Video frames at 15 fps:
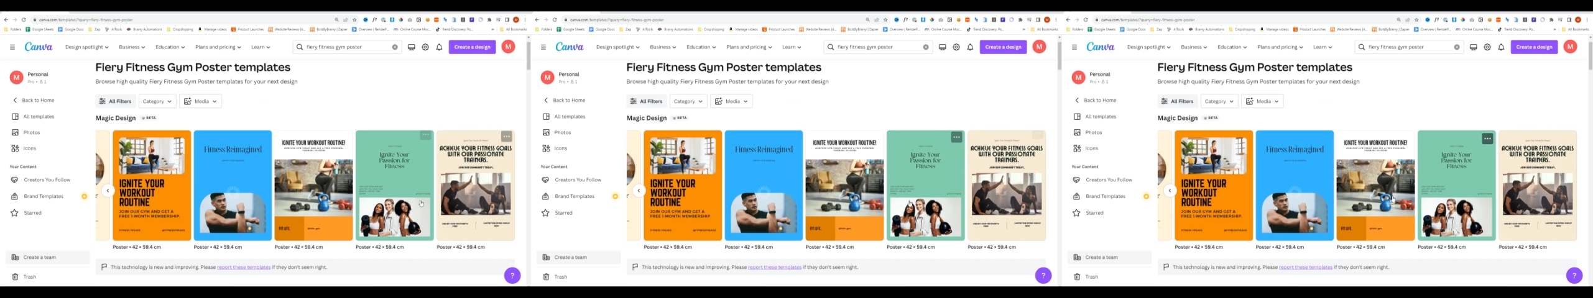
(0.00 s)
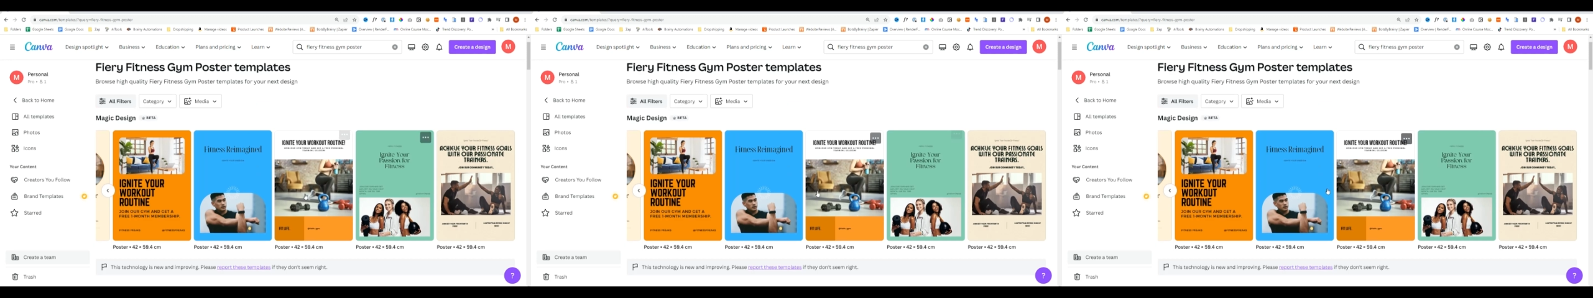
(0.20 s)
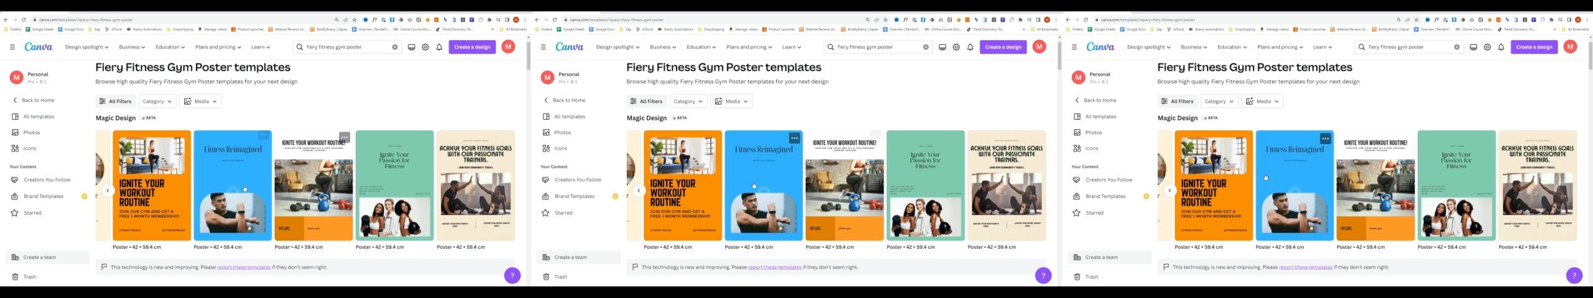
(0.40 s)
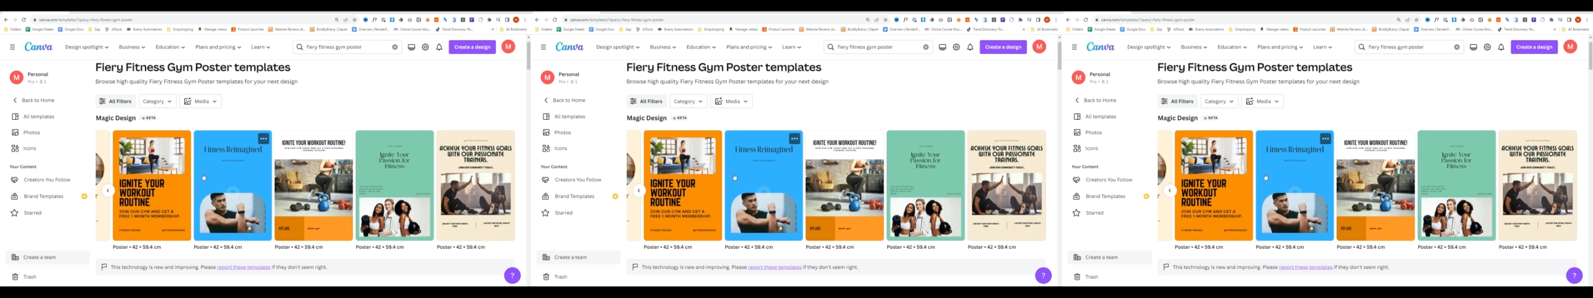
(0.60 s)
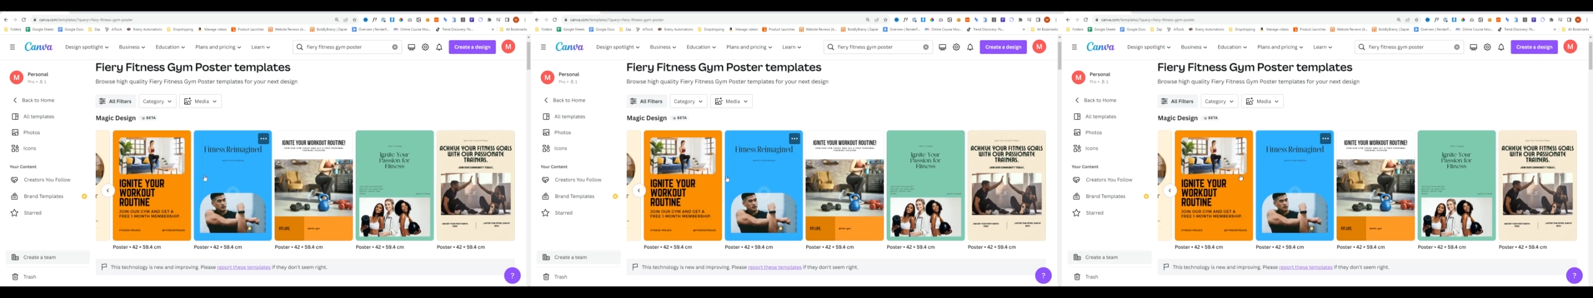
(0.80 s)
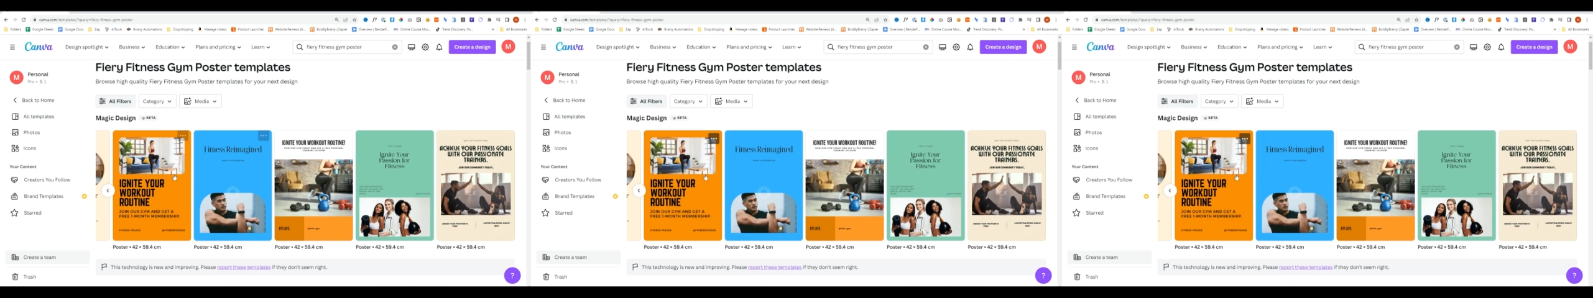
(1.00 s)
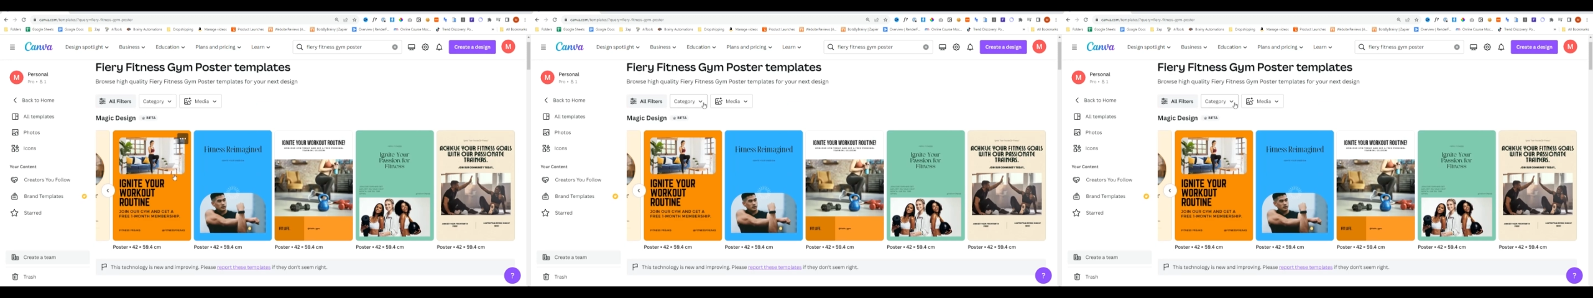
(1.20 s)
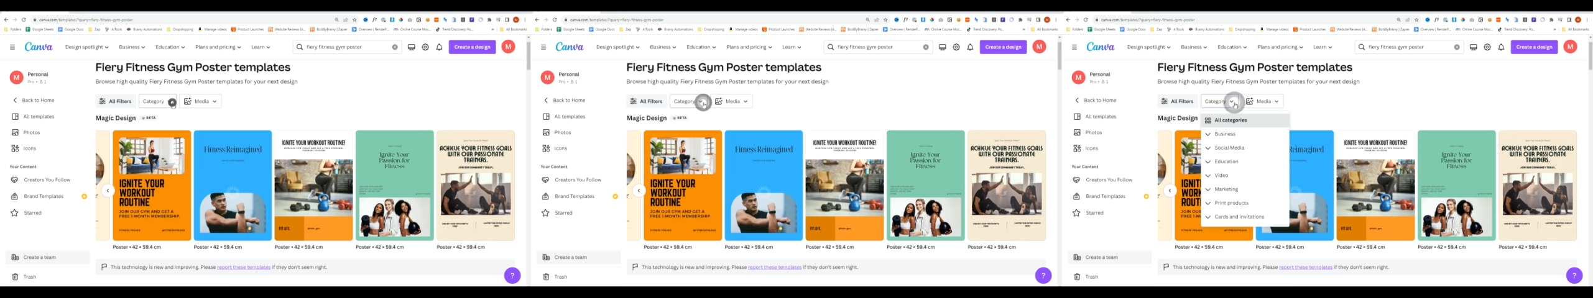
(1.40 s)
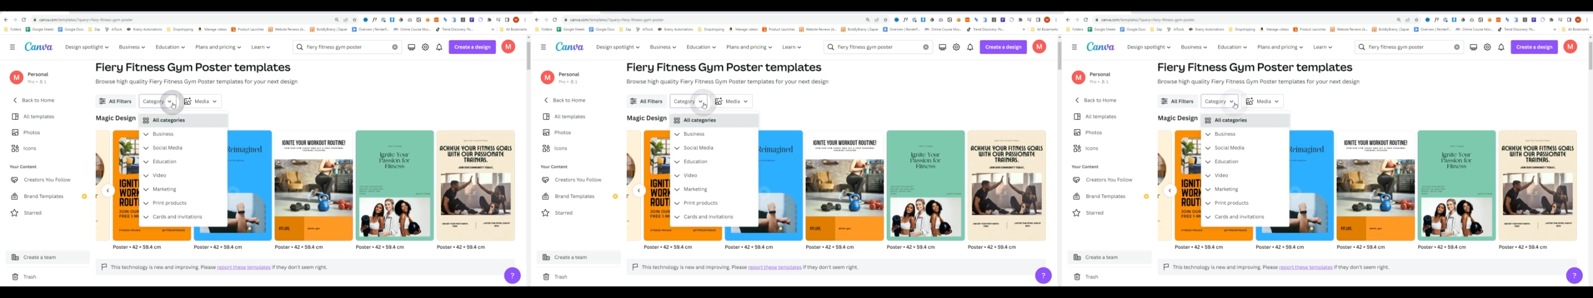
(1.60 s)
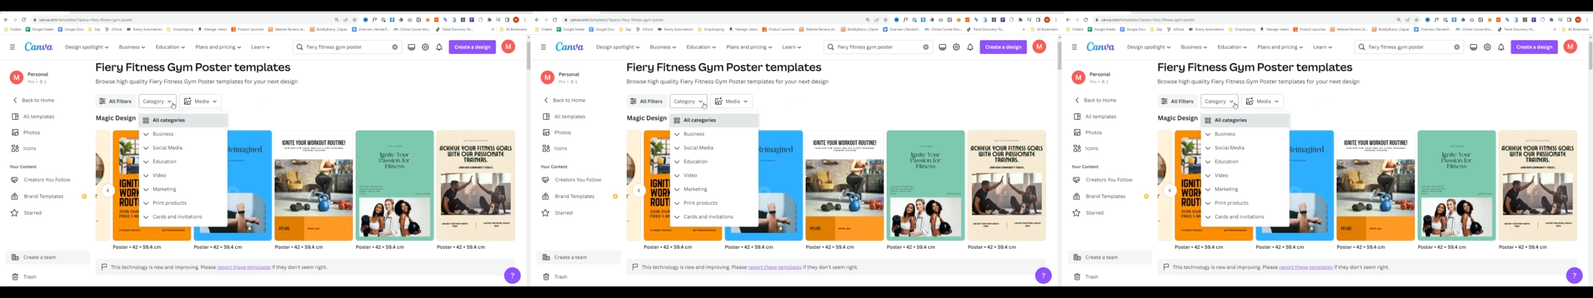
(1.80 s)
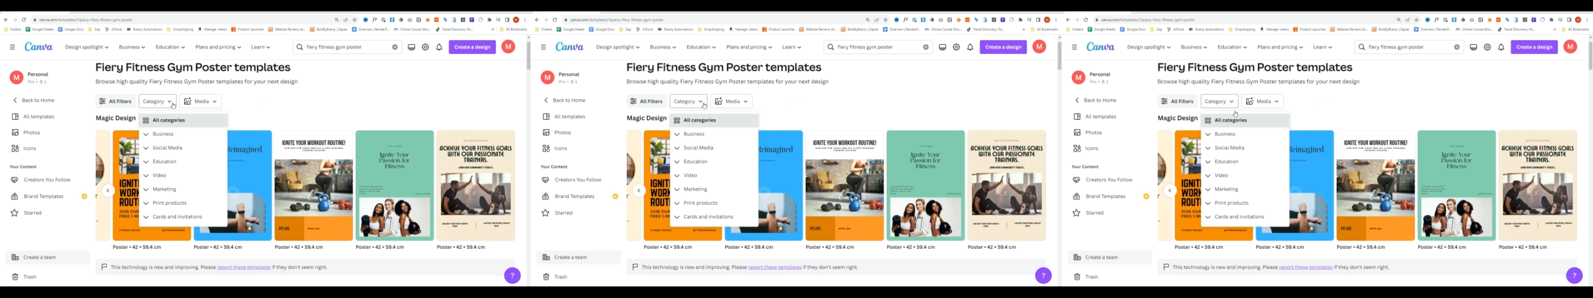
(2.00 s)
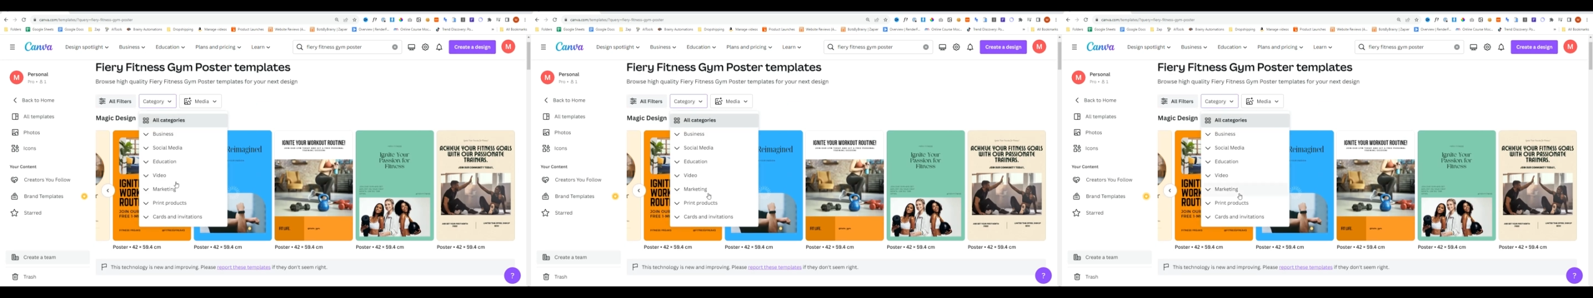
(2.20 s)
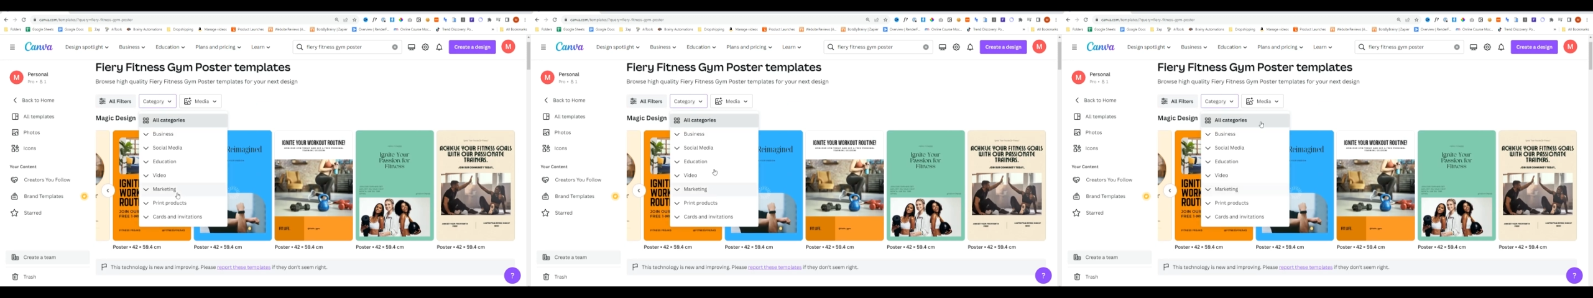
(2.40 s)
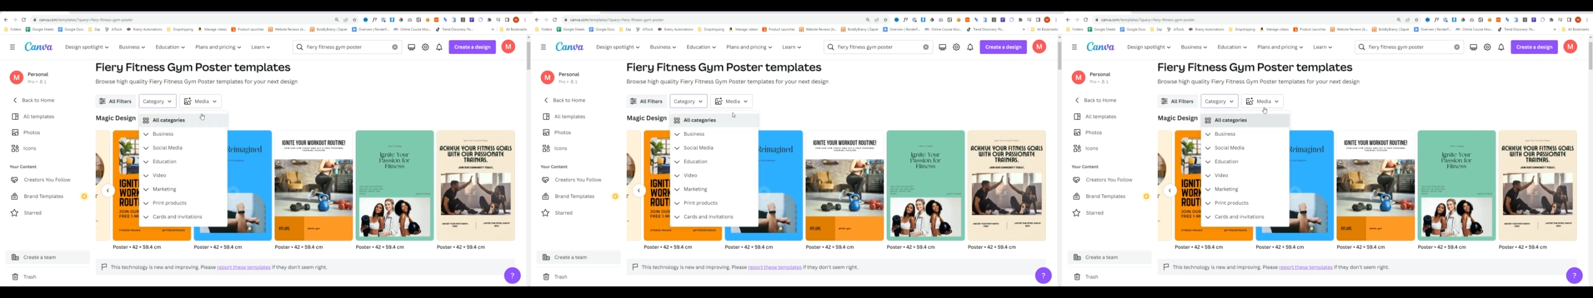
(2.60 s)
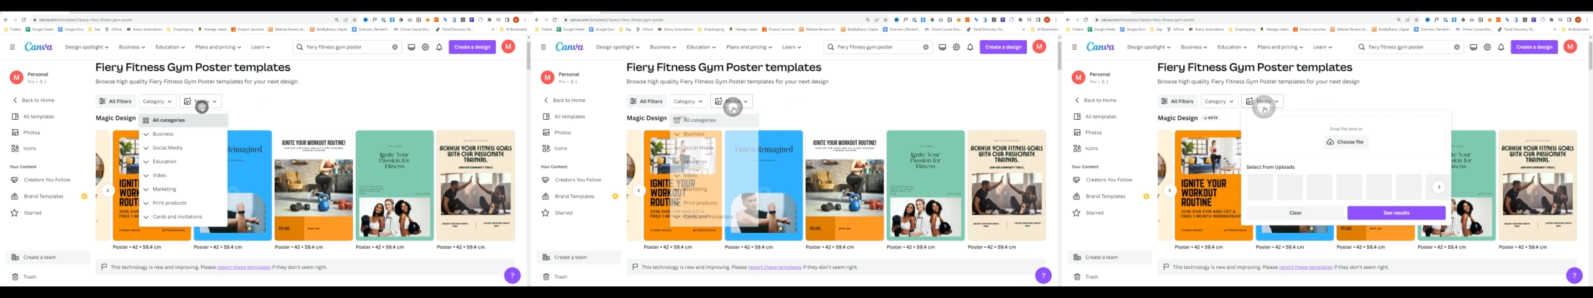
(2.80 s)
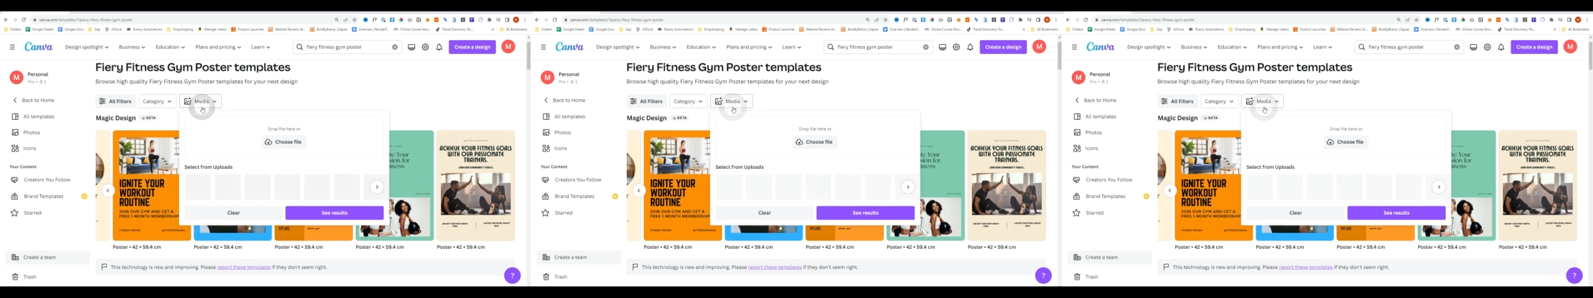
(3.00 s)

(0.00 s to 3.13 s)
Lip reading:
Nobody's mouth can be seen.